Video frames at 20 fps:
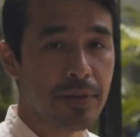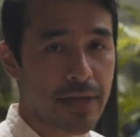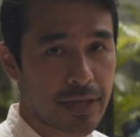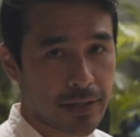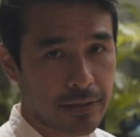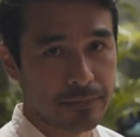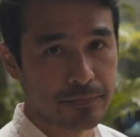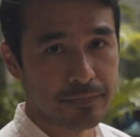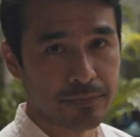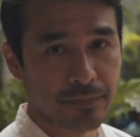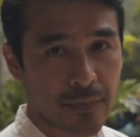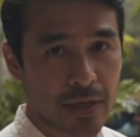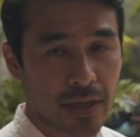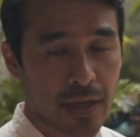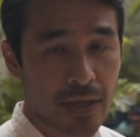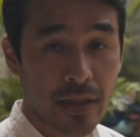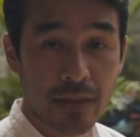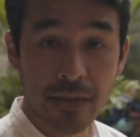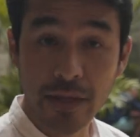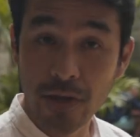bail.
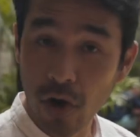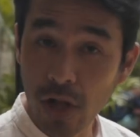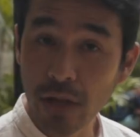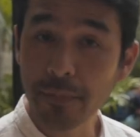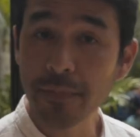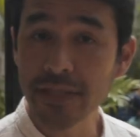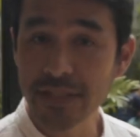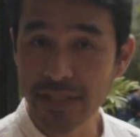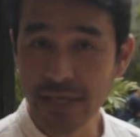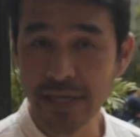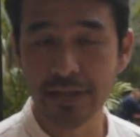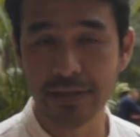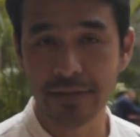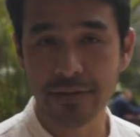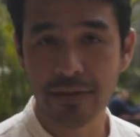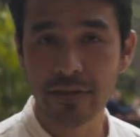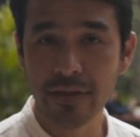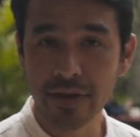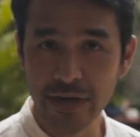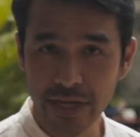They all maintain
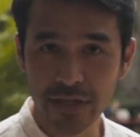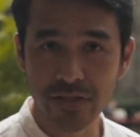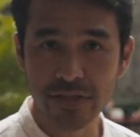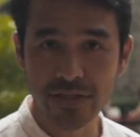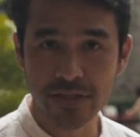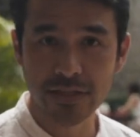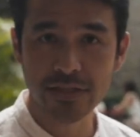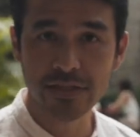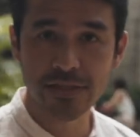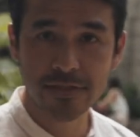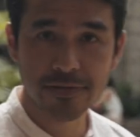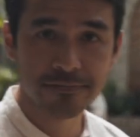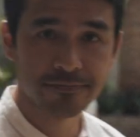their innocence.